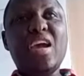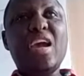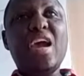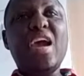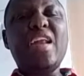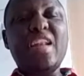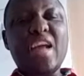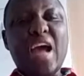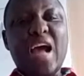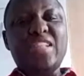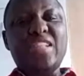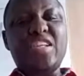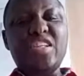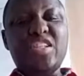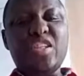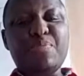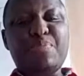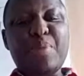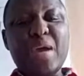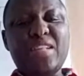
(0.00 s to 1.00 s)
and
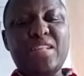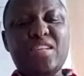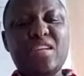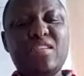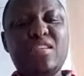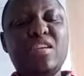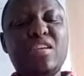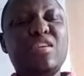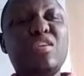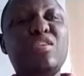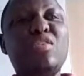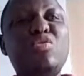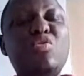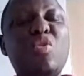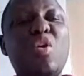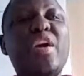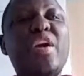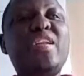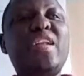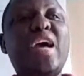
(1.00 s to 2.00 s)
anticipating,
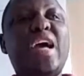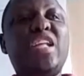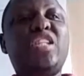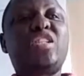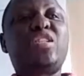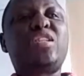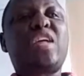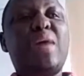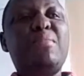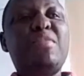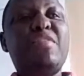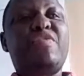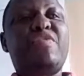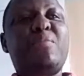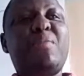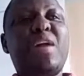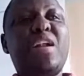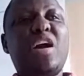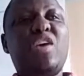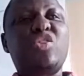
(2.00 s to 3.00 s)
knowing that it's coming
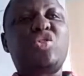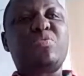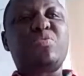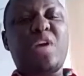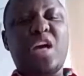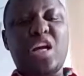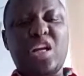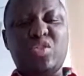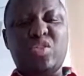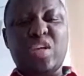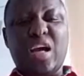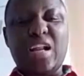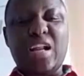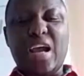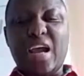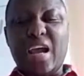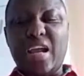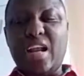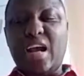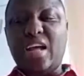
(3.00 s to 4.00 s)
from Allah subhanahu wa ta'ala,
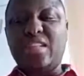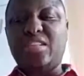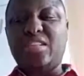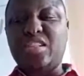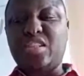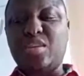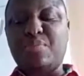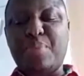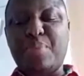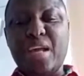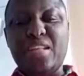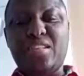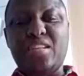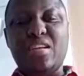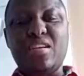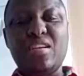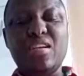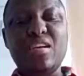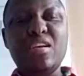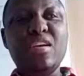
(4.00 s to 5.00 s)
and
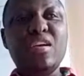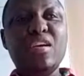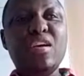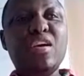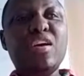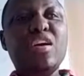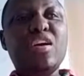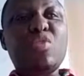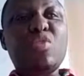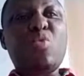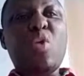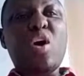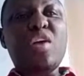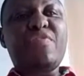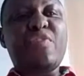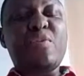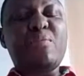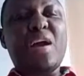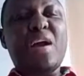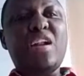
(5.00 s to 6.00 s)
anticipating
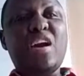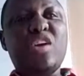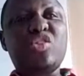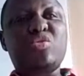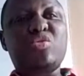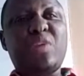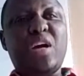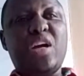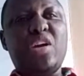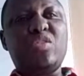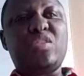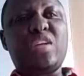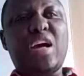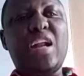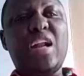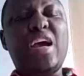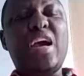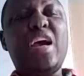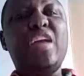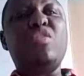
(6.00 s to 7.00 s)
reward from Allah subhanahu wa
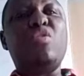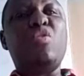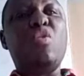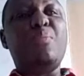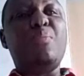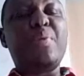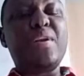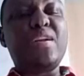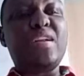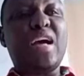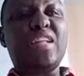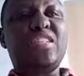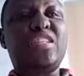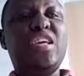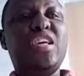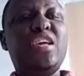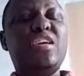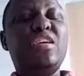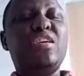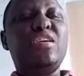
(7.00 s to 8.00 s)
ta'ala, and hoping that
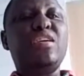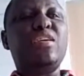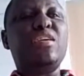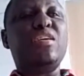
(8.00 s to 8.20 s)
He